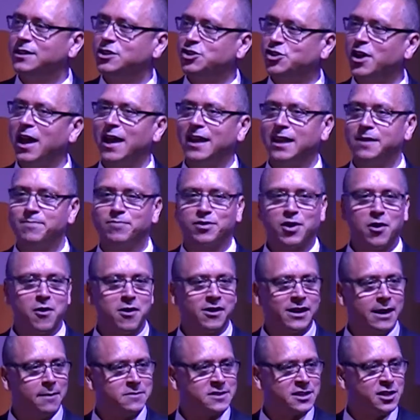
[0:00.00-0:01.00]
training
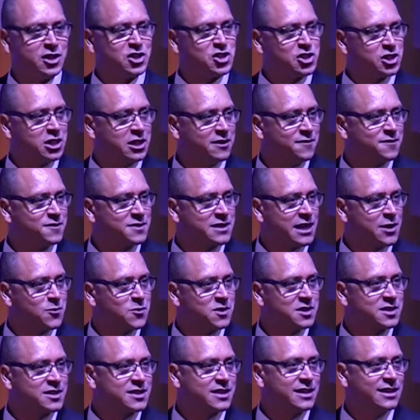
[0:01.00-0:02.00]
programs, initiatives, there
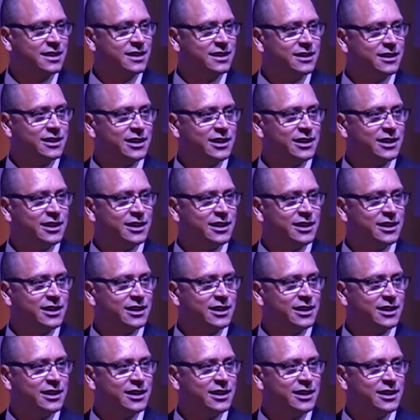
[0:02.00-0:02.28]
was